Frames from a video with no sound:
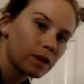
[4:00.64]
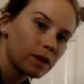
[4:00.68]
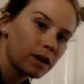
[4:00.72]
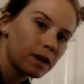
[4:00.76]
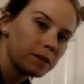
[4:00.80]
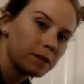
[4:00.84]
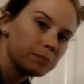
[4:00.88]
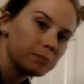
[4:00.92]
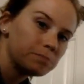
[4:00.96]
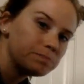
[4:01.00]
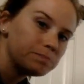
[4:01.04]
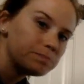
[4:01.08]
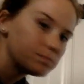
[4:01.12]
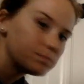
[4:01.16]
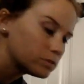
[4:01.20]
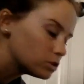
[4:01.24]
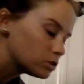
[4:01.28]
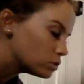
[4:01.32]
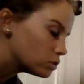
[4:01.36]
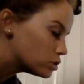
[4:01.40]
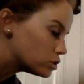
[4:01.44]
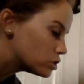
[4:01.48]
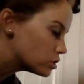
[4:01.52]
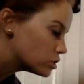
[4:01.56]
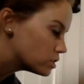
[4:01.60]
Okay,
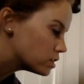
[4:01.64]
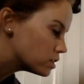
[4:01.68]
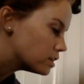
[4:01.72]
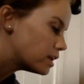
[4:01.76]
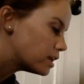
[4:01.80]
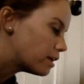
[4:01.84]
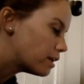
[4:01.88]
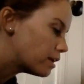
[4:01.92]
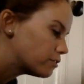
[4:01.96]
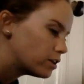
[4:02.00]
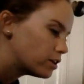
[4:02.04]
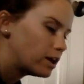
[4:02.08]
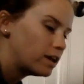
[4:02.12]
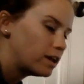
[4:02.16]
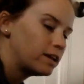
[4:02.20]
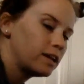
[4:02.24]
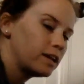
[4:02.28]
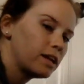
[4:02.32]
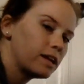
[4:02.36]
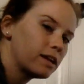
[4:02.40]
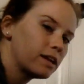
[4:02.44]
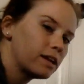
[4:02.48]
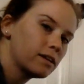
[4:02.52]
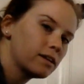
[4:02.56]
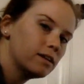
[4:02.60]
so it's just a
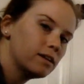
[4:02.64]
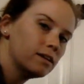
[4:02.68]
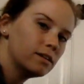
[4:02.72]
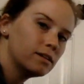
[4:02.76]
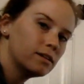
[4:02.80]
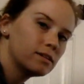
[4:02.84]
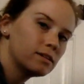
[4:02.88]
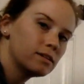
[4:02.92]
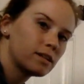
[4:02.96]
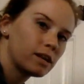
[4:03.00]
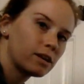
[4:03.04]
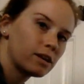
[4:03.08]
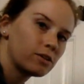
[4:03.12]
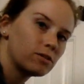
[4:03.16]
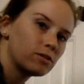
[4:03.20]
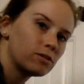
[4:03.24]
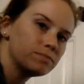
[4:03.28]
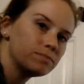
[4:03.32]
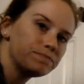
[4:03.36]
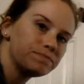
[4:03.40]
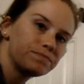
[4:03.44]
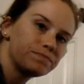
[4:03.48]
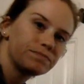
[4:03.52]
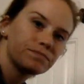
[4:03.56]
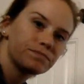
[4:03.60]
never-ending cycle.
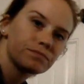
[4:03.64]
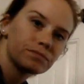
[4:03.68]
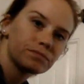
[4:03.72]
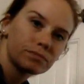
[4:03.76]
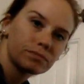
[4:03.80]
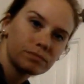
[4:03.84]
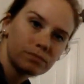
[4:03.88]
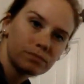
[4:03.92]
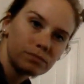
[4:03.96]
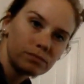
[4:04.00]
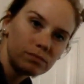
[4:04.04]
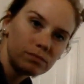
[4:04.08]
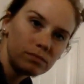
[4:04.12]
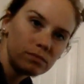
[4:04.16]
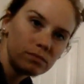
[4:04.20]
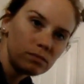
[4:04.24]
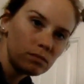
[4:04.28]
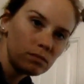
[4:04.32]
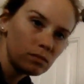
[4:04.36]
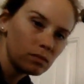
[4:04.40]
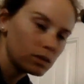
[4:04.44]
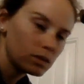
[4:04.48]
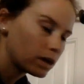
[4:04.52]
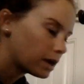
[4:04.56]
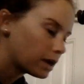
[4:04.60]

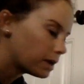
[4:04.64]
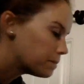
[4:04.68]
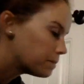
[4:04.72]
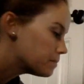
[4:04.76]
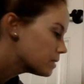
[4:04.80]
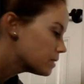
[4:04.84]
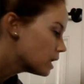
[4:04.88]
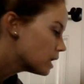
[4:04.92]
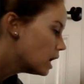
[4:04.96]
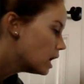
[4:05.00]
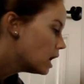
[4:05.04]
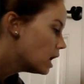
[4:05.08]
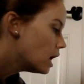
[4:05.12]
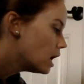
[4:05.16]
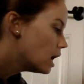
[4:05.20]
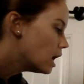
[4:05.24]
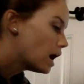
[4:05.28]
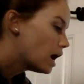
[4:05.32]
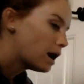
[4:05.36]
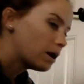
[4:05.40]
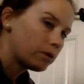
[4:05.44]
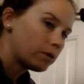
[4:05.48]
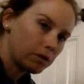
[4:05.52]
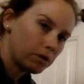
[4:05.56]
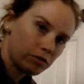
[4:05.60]
Okay,
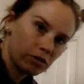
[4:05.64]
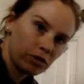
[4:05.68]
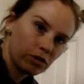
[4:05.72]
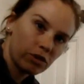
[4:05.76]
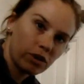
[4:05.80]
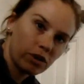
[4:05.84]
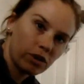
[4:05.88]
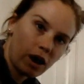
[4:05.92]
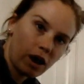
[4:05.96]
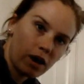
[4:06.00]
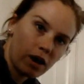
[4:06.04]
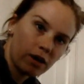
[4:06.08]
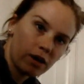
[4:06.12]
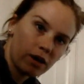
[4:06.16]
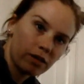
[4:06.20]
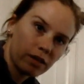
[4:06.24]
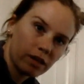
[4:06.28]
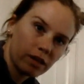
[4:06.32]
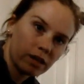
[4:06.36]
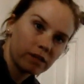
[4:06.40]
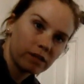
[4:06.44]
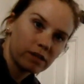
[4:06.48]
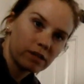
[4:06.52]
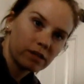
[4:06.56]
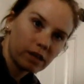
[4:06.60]
however, there are
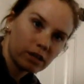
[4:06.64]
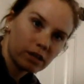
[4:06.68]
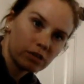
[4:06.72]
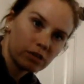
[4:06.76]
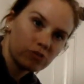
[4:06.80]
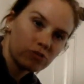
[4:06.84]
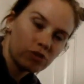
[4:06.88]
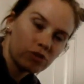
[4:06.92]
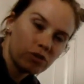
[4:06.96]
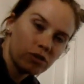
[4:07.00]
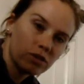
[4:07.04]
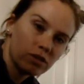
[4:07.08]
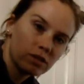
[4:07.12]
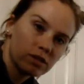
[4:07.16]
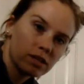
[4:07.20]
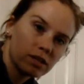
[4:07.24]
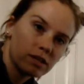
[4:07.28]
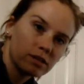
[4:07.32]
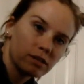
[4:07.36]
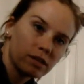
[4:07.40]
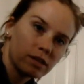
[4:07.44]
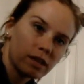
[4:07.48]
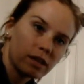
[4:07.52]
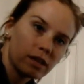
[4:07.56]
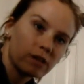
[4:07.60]
things that control the
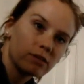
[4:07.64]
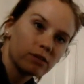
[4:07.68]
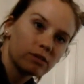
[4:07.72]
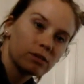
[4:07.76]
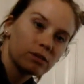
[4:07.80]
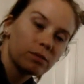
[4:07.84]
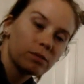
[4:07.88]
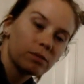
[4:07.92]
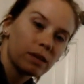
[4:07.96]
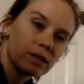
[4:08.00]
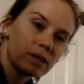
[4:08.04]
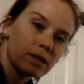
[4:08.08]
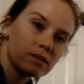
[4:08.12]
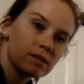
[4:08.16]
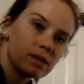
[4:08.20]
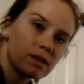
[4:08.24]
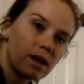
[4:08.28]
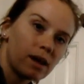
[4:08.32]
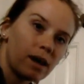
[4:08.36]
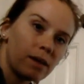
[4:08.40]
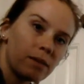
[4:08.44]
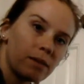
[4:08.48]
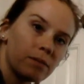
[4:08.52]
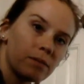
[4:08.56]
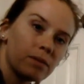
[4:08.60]
cell cycle to make it
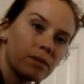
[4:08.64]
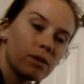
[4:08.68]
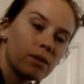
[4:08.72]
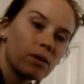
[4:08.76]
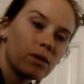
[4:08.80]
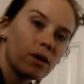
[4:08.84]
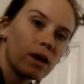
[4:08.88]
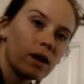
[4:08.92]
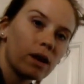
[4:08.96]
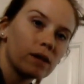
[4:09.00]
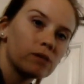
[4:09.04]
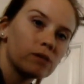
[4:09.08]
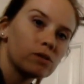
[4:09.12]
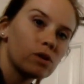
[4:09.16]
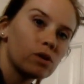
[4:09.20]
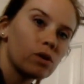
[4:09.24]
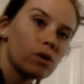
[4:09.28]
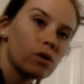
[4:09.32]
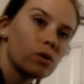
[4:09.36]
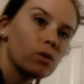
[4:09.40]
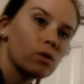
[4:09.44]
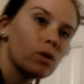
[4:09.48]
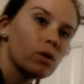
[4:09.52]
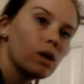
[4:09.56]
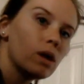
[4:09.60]
stop. Okay,
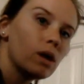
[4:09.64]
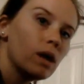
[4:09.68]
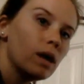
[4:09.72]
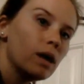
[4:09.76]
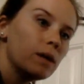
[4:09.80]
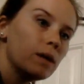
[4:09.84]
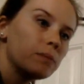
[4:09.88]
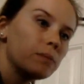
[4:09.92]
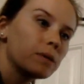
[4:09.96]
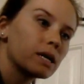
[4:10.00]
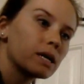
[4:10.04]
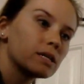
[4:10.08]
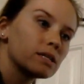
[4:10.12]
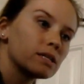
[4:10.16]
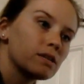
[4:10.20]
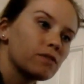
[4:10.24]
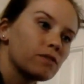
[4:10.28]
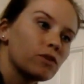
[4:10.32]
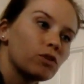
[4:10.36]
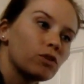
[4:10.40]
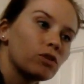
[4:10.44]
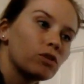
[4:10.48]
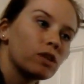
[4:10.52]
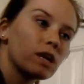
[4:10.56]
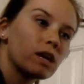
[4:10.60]
so because
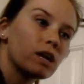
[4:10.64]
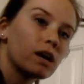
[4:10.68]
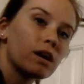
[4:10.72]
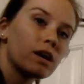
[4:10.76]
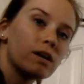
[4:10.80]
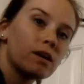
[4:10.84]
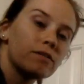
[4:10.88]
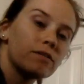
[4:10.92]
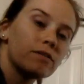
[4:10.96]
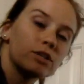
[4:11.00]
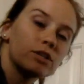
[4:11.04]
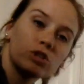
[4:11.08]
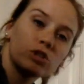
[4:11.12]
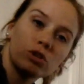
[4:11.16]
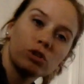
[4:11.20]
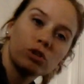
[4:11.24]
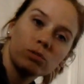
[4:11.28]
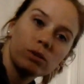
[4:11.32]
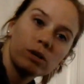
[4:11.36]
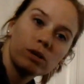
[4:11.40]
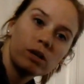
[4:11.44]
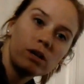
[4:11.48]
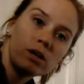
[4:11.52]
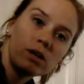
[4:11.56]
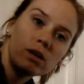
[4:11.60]
if you think of a
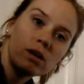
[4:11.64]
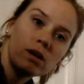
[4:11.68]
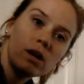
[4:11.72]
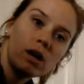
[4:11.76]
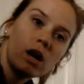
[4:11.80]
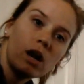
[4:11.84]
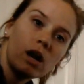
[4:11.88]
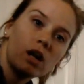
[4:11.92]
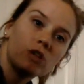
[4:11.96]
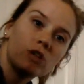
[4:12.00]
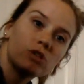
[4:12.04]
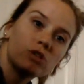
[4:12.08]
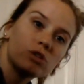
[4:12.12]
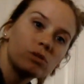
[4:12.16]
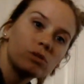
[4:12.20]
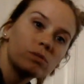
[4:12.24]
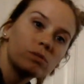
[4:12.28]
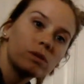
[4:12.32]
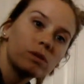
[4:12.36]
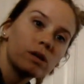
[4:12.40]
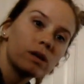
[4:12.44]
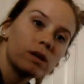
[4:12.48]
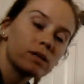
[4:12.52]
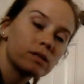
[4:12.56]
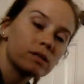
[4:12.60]
tumor
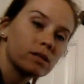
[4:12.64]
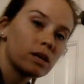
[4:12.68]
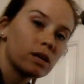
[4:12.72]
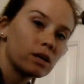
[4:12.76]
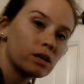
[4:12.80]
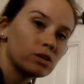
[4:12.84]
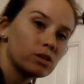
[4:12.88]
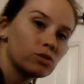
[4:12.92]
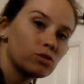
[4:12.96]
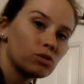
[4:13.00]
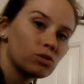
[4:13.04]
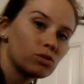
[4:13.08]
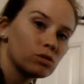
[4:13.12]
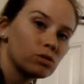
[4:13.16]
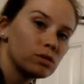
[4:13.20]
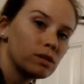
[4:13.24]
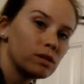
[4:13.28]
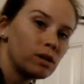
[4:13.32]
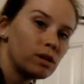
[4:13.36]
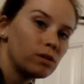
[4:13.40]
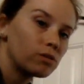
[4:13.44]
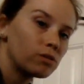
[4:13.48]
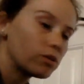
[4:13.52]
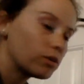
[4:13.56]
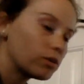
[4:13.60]
is uncontrolled
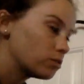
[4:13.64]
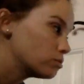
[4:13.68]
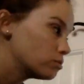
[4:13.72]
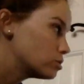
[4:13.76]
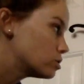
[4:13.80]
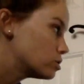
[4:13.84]
cell growth.